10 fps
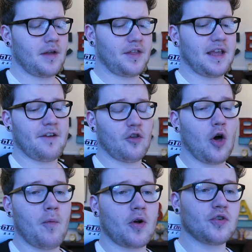I think you have a
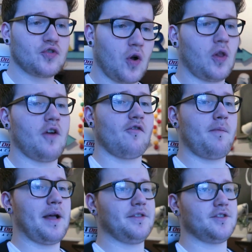lot more control over
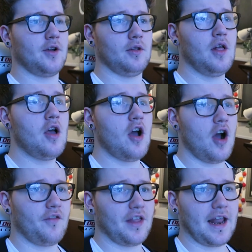a pencil,
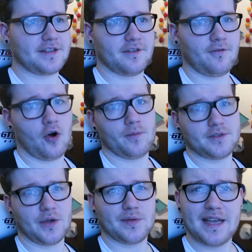over the letter
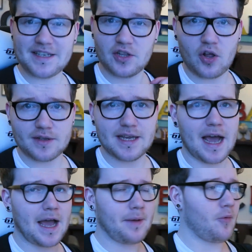form too. It takes a long
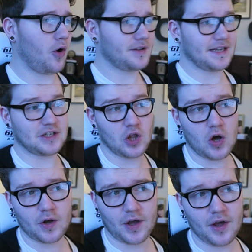time, or it takes
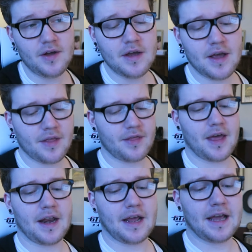longer
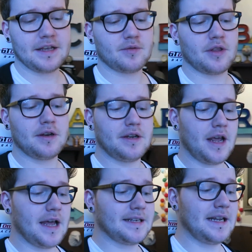than it is with
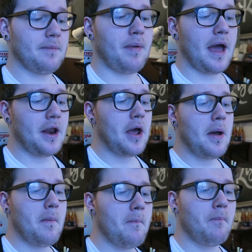a dip pen,
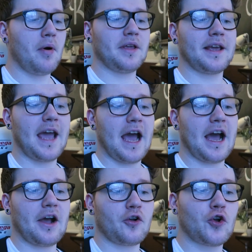but you
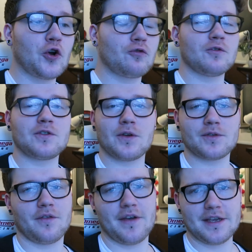get good
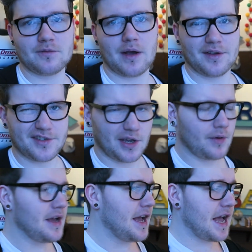results of it as well.
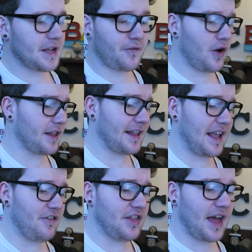So I just thought I'd
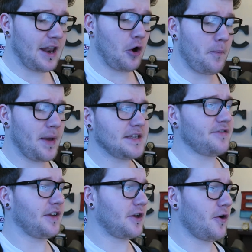give you that little piece
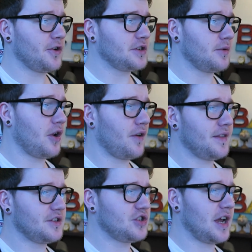of encouragement
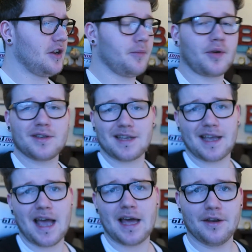on this channel, because I
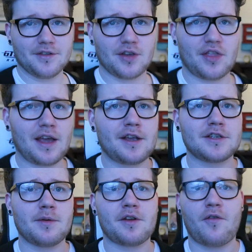can. So thank you
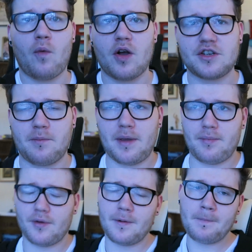so much for watching,
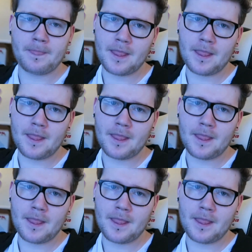people.